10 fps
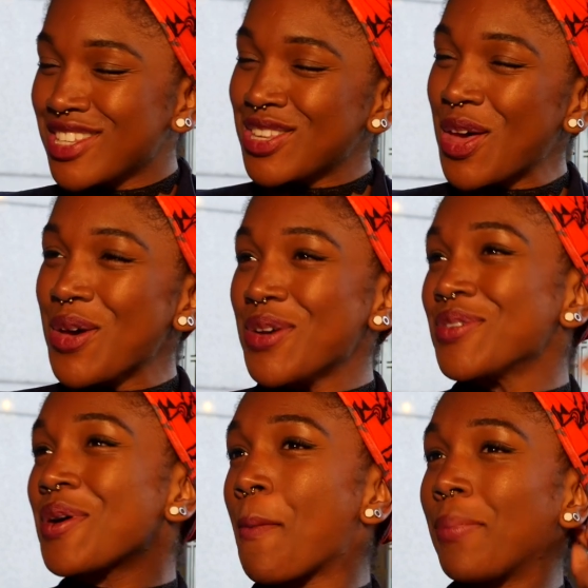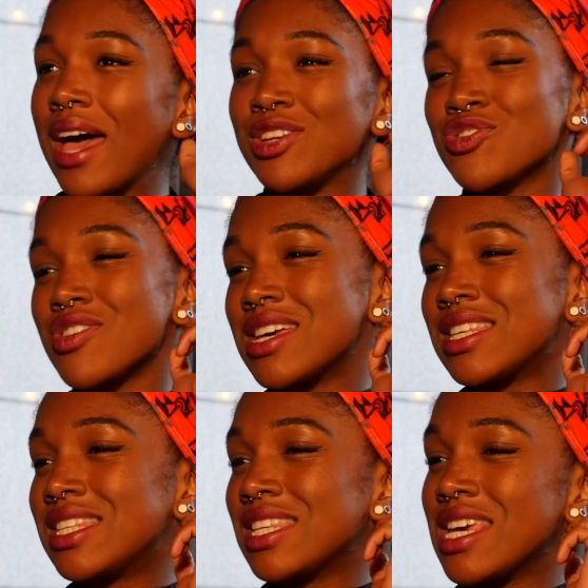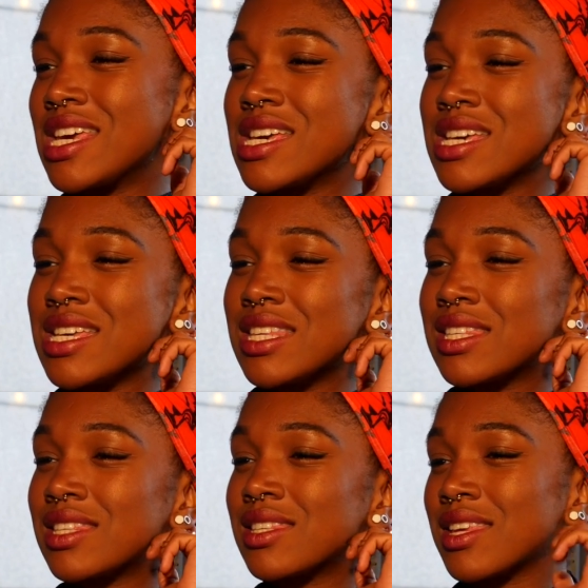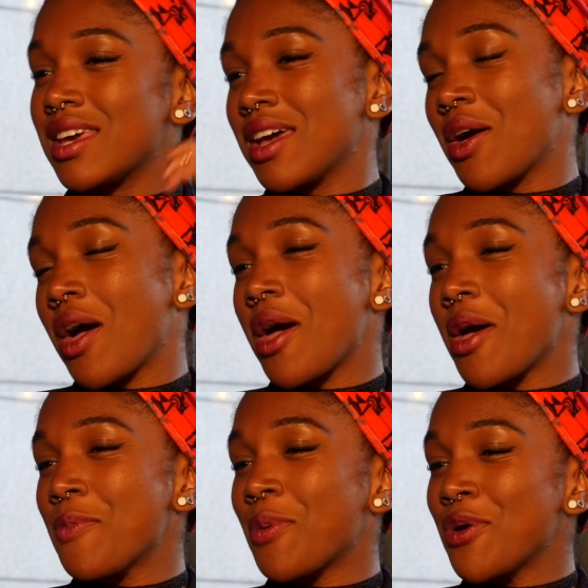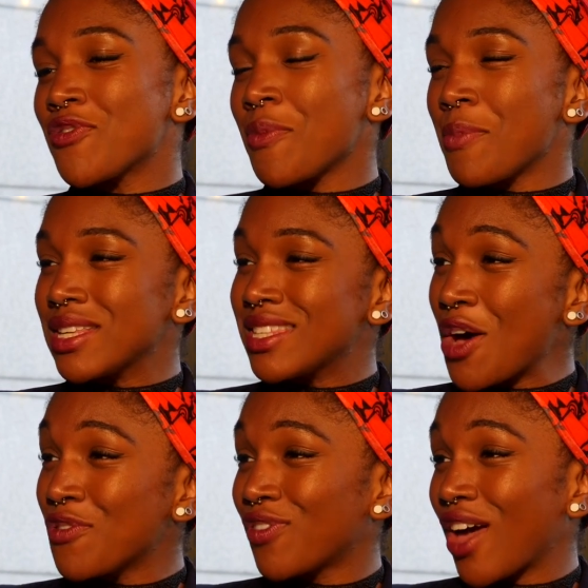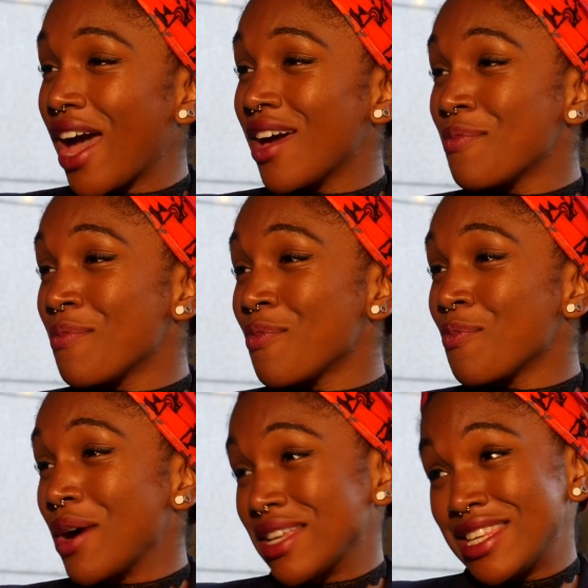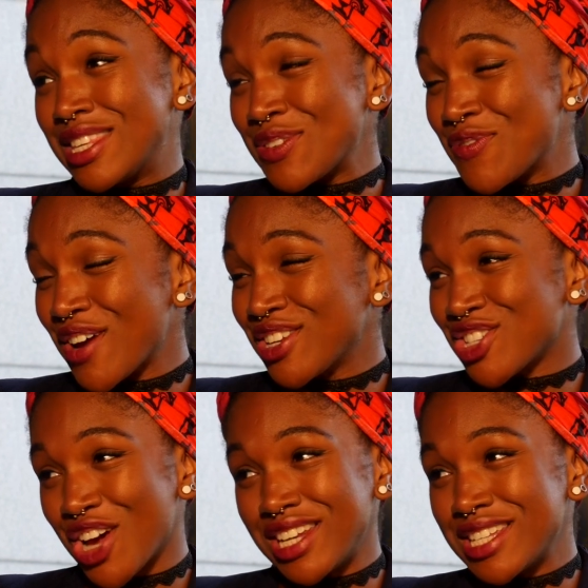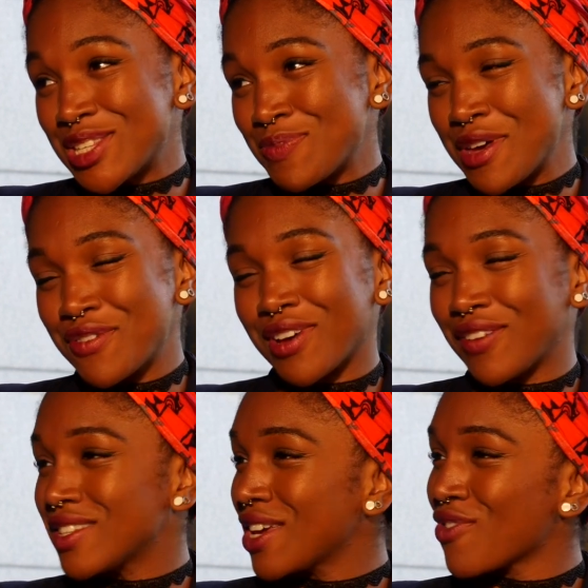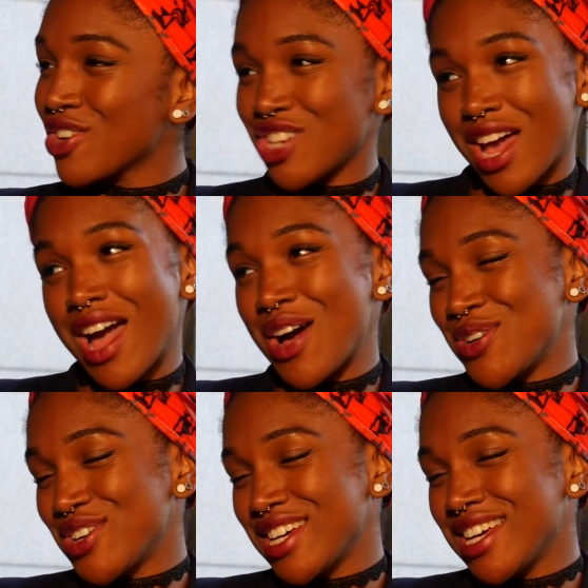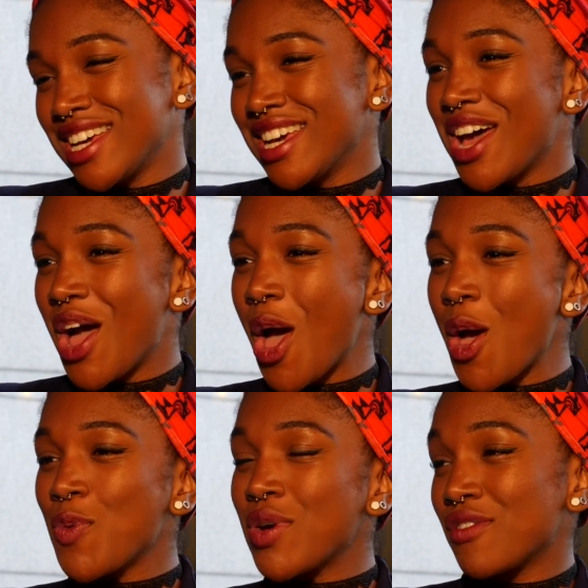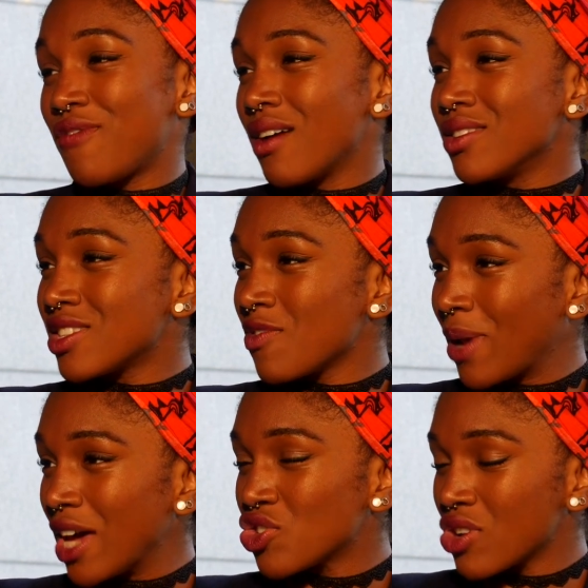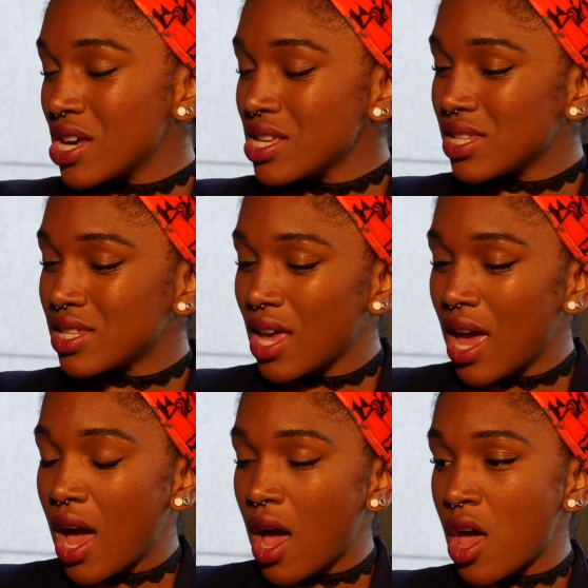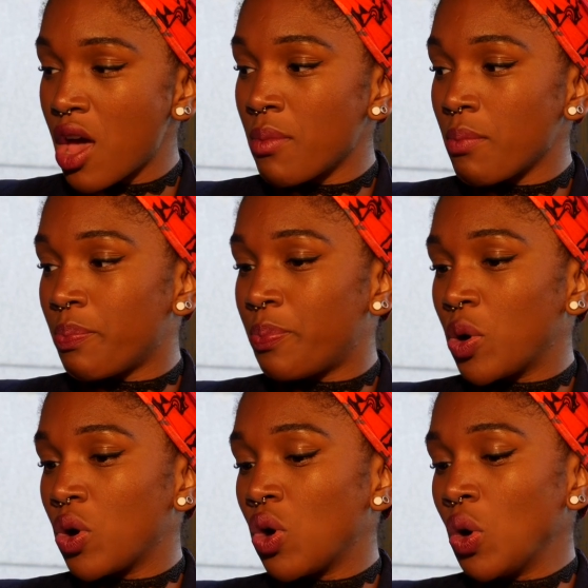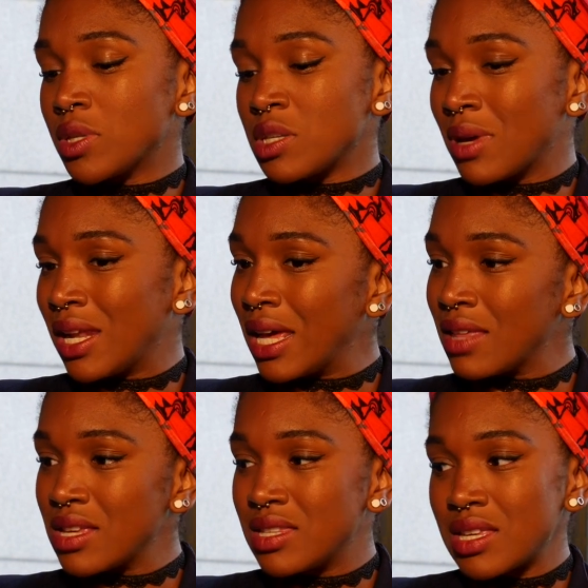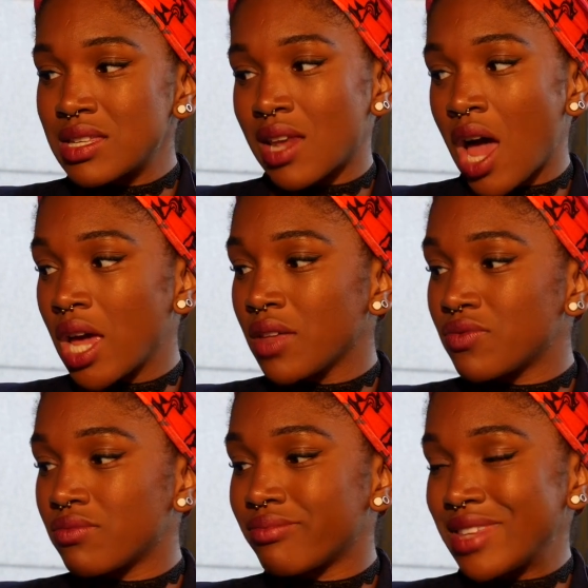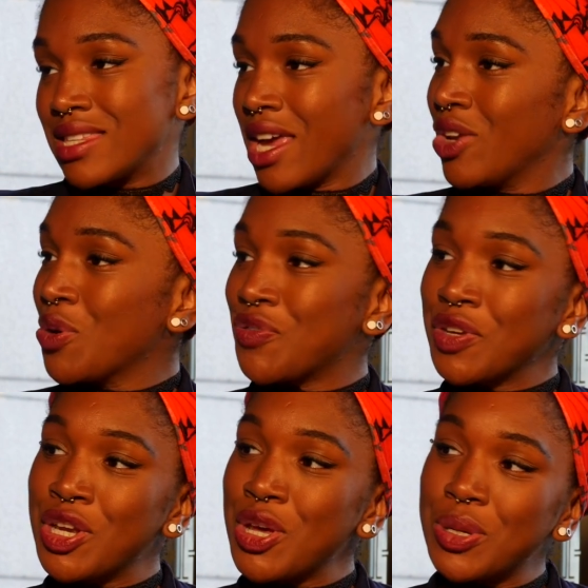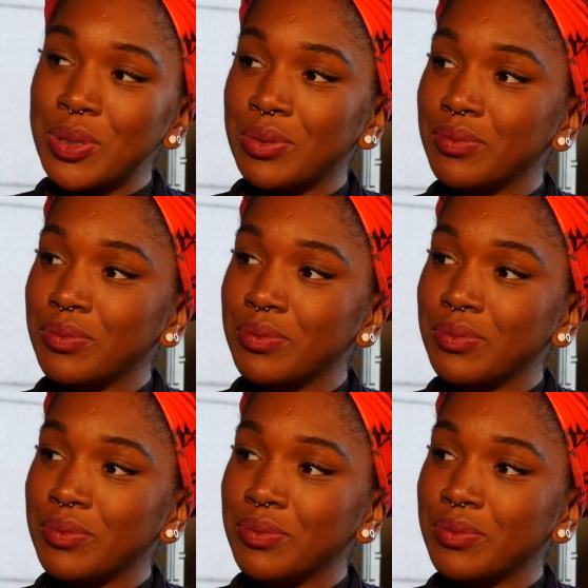so Black Dress is both myself and my sister friend Charlene Smith. I have to give her a shout out. We're the founders of Black Dress. But ultimately, this ain't nothing new.